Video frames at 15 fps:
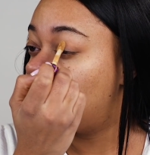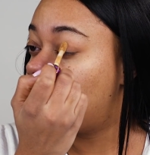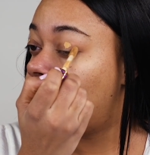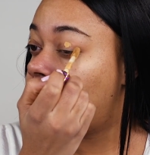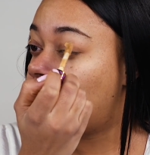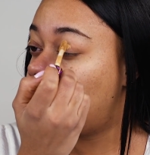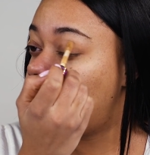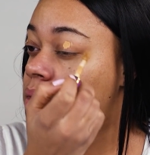
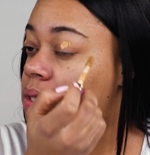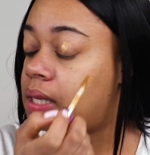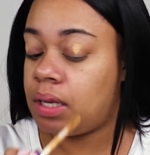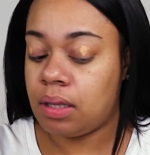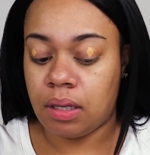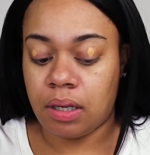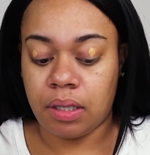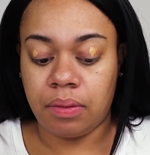some
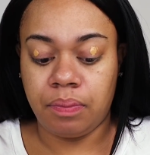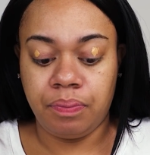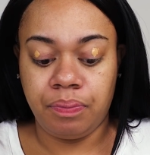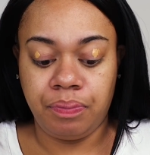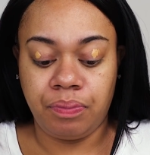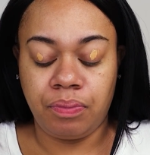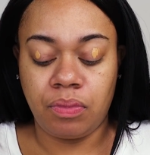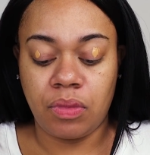concealer
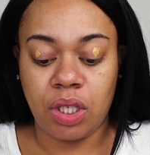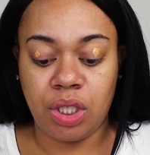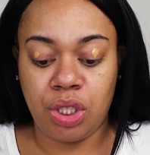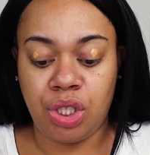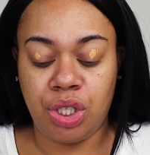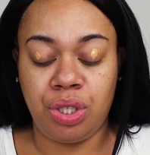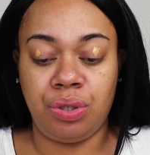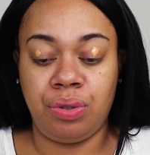
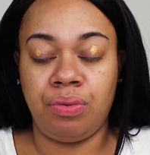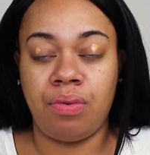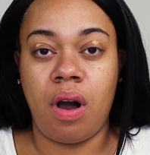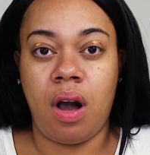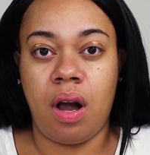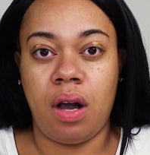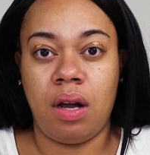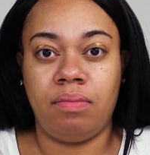to
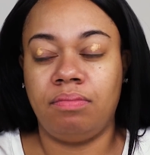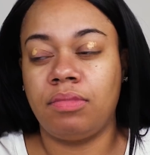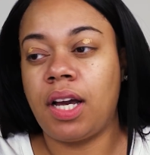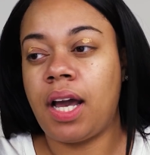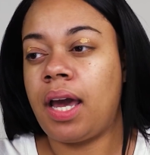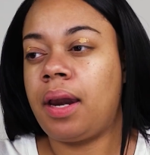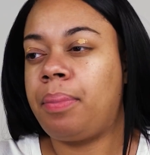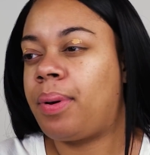
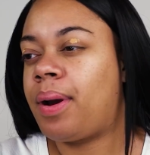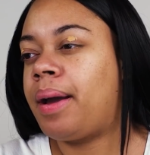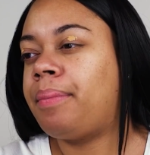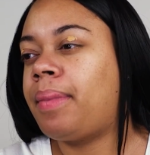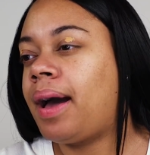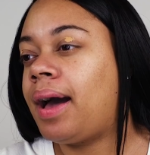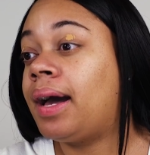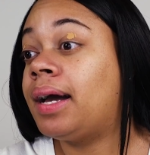kind of prime
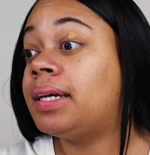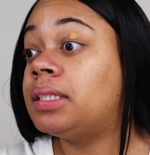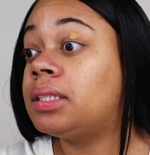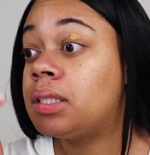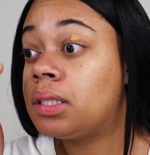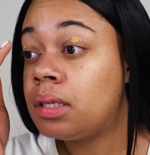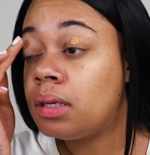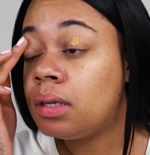my eyes.